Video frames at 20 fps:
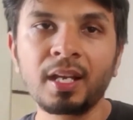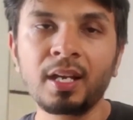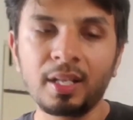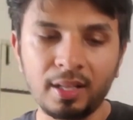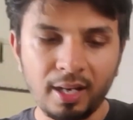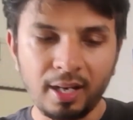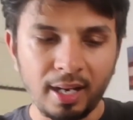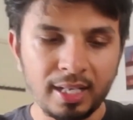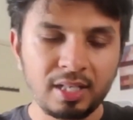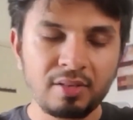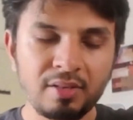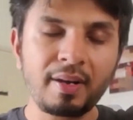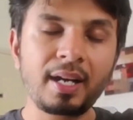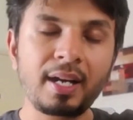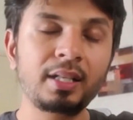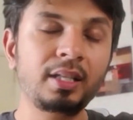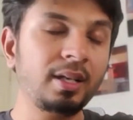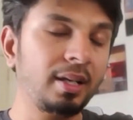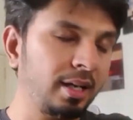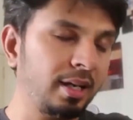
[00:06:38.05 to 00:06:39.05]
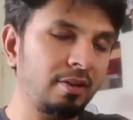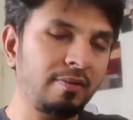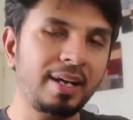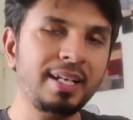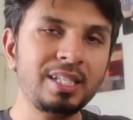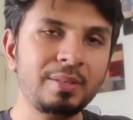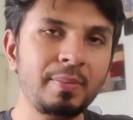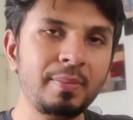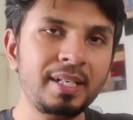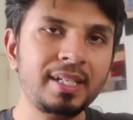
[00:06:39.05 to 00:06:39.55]
The
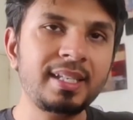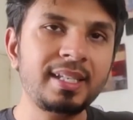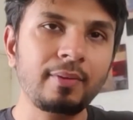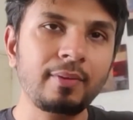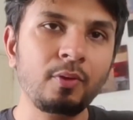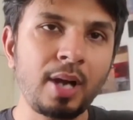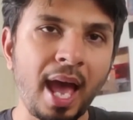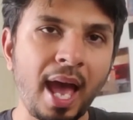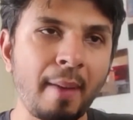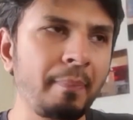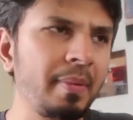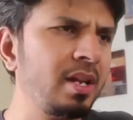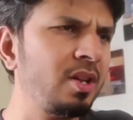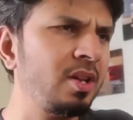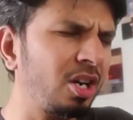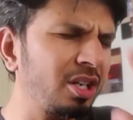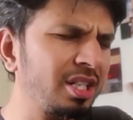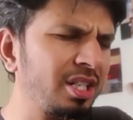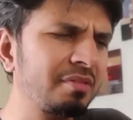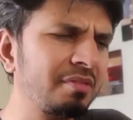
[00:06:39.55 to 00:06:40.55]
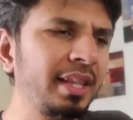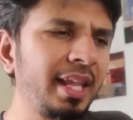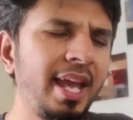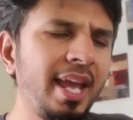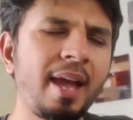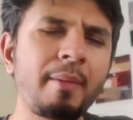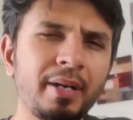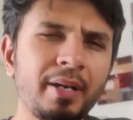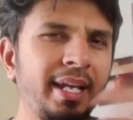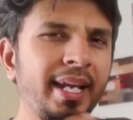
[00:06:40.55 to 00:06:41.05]
advancements that would happen, not just with AI,
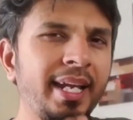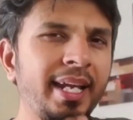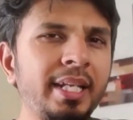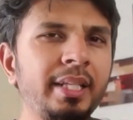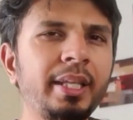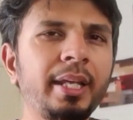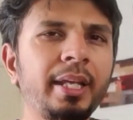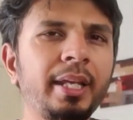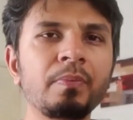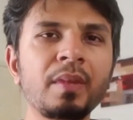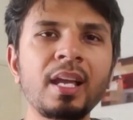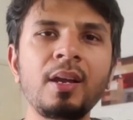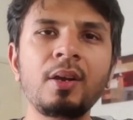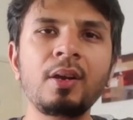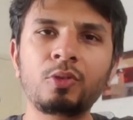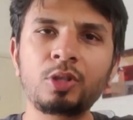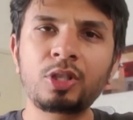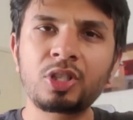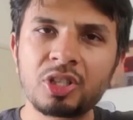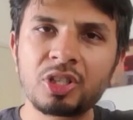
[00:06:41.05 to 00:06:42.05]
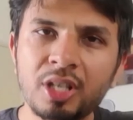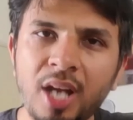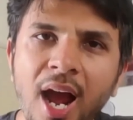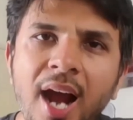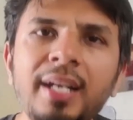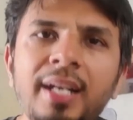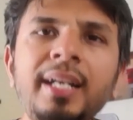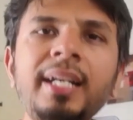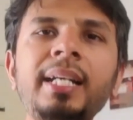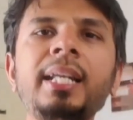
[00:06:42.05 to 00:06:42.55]
but anything, would
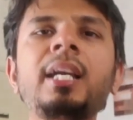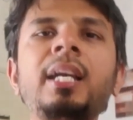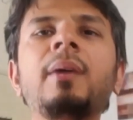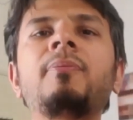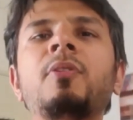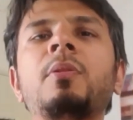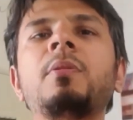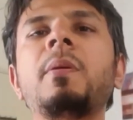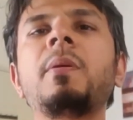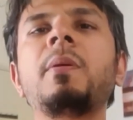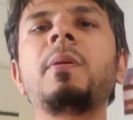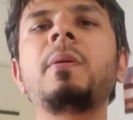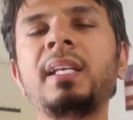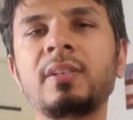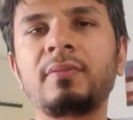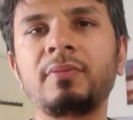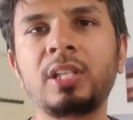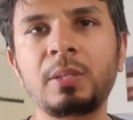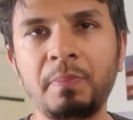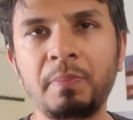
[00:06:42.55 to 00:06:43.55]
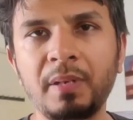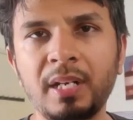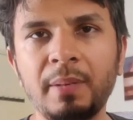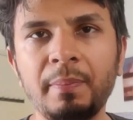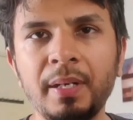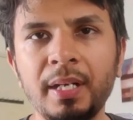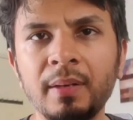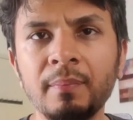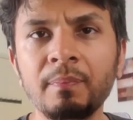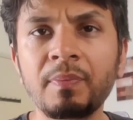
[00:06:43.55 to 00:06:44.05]
start eating up from the base of this
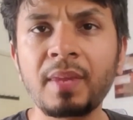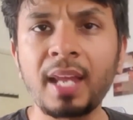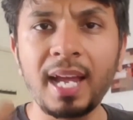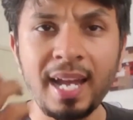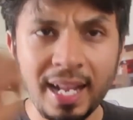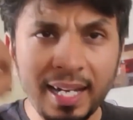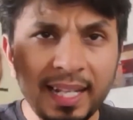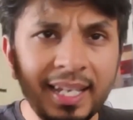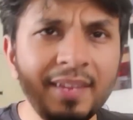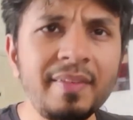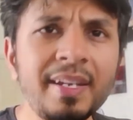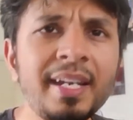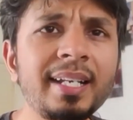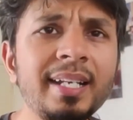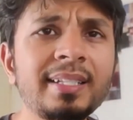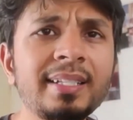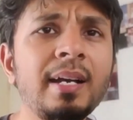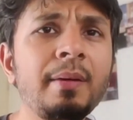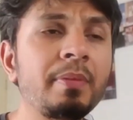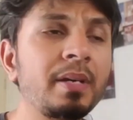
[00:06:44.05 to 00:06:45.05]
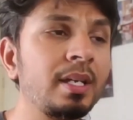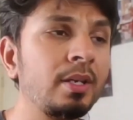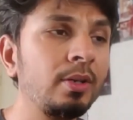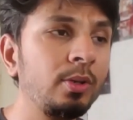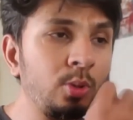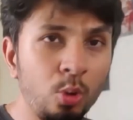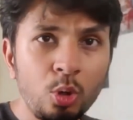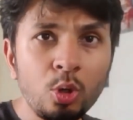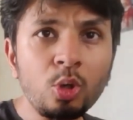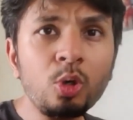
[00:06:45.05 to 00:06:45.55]
pyramid. And I'll give an example.
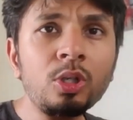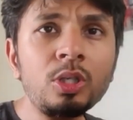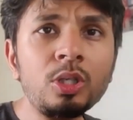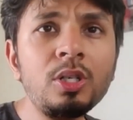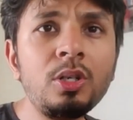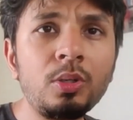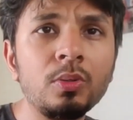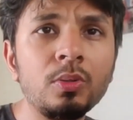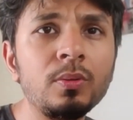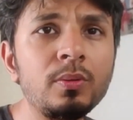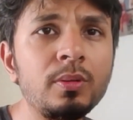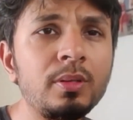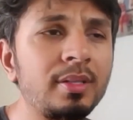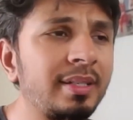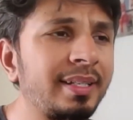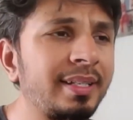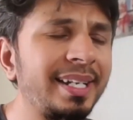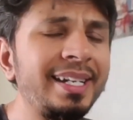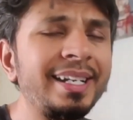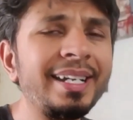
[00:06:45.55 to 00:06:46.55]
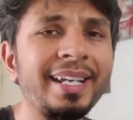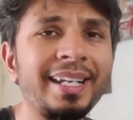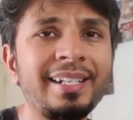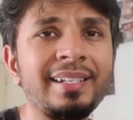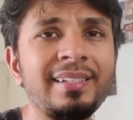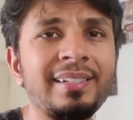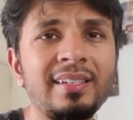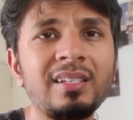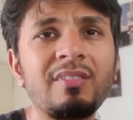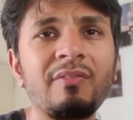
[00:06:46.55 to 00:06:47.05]
No code tools didn't
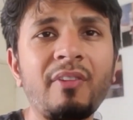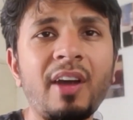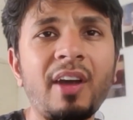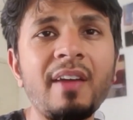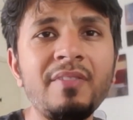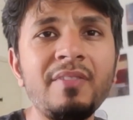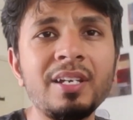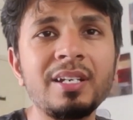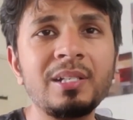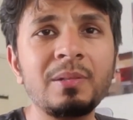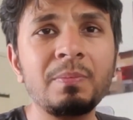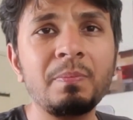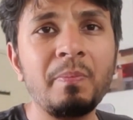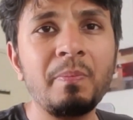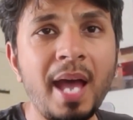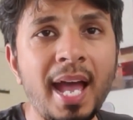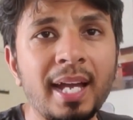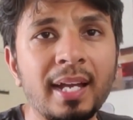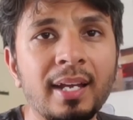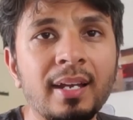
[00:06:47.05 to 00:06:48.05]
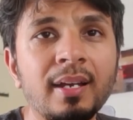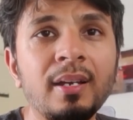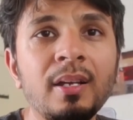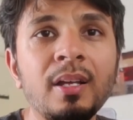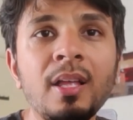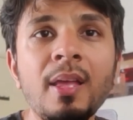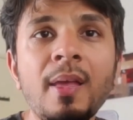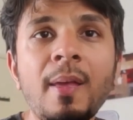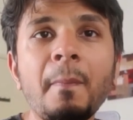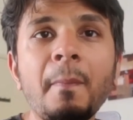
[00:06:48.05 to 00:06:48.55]
exist 5 years back,
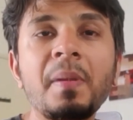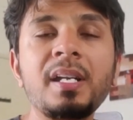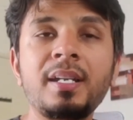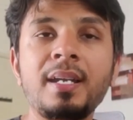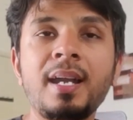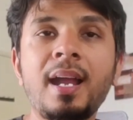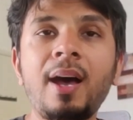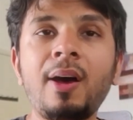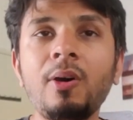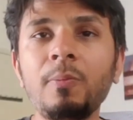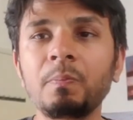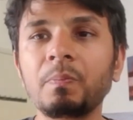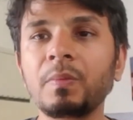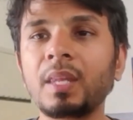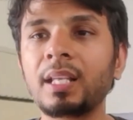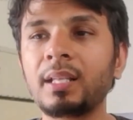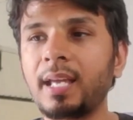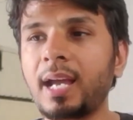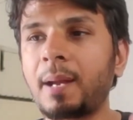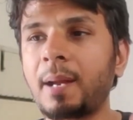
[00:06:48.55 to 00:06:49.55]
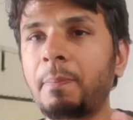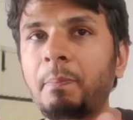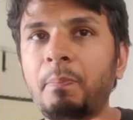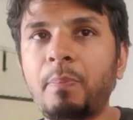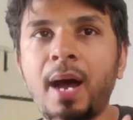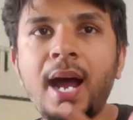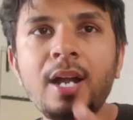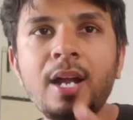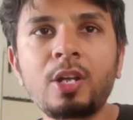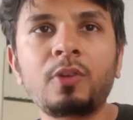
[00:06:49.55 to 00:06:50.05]
but now they are
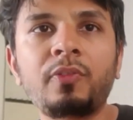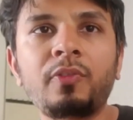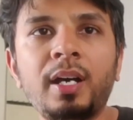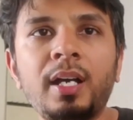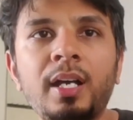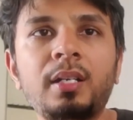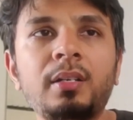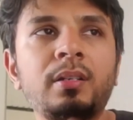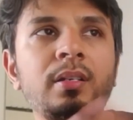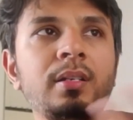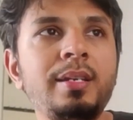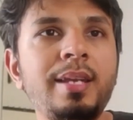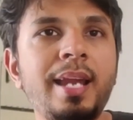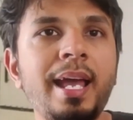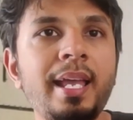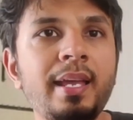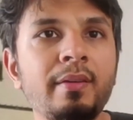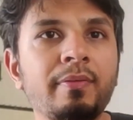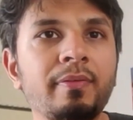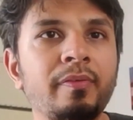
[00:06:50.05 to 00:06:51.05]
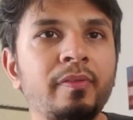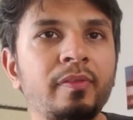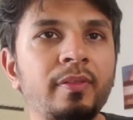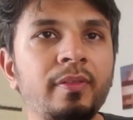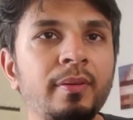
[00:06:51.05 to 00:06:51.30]
part of our life.